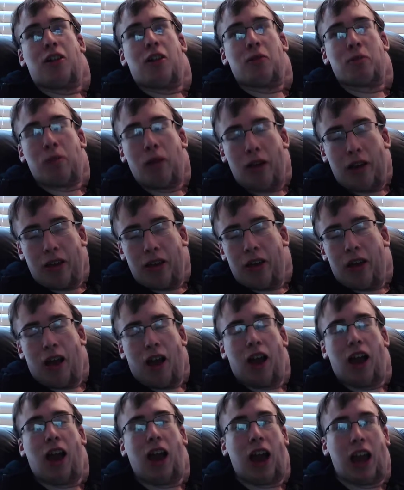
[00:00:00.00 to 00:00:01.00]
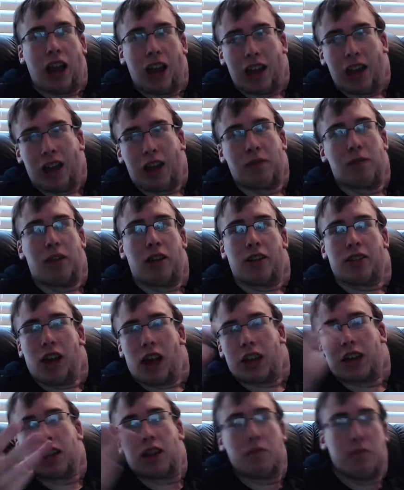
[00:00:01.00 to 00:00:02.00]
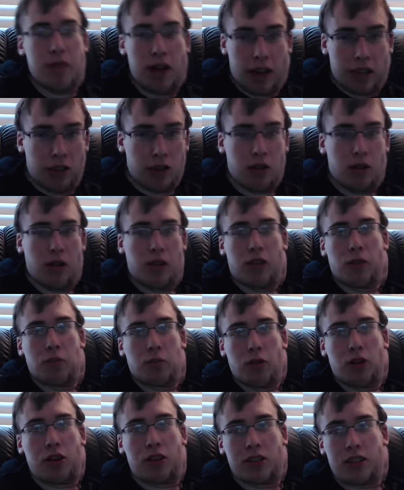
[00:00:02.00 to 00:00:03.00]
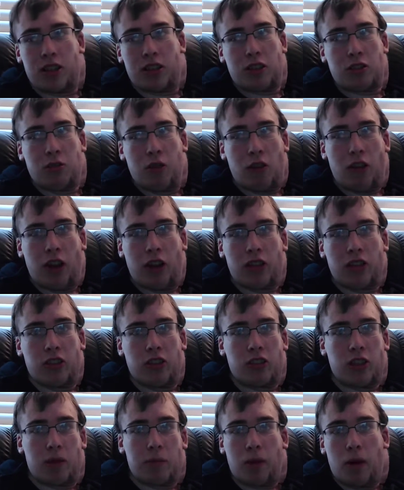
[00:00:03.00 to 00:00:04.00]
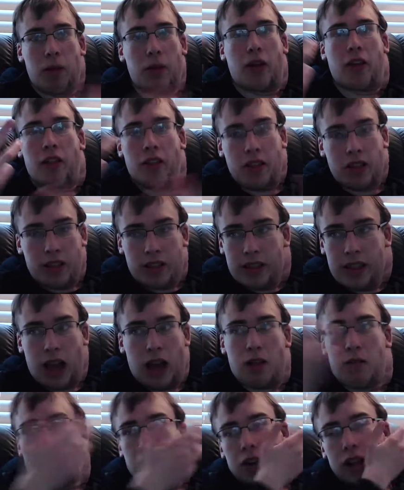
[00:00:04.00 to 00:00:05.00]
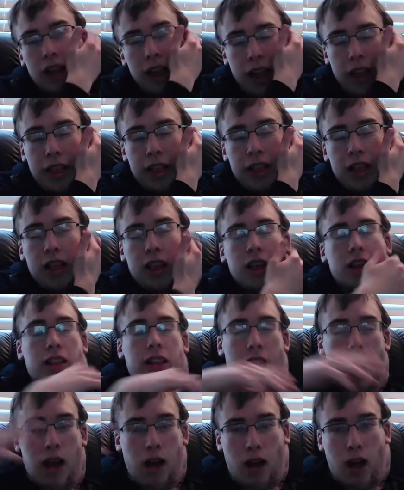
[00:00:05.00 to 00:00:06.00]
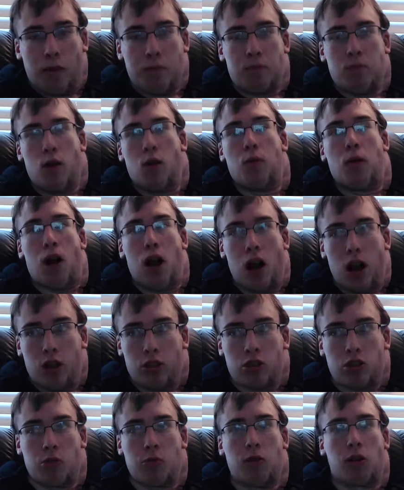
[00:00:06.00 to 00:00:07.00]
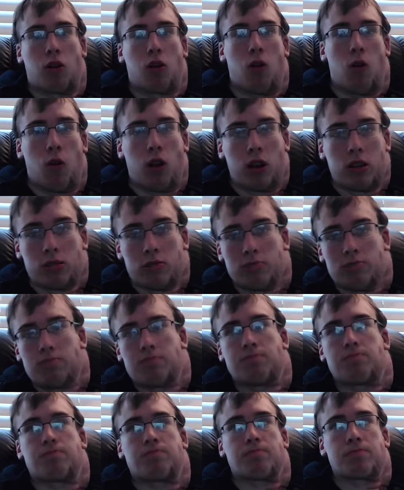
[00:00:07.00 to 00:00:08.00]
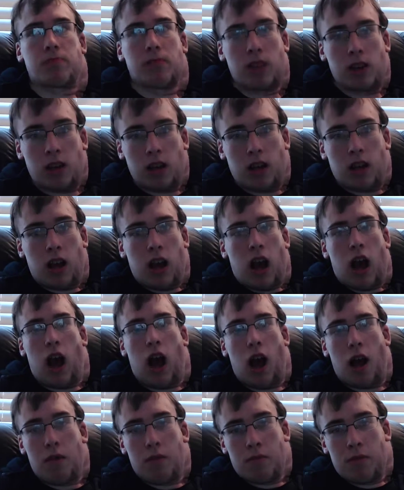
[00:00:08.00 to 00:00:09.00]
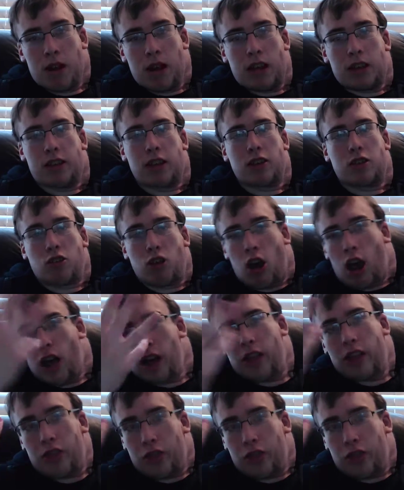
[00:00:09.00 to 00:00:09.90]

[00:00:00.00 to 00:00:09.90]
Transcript: But even as I can admit, there is a brother-sister relationship. I mean, that's what it is. Now, let's move on to, of um, she tried to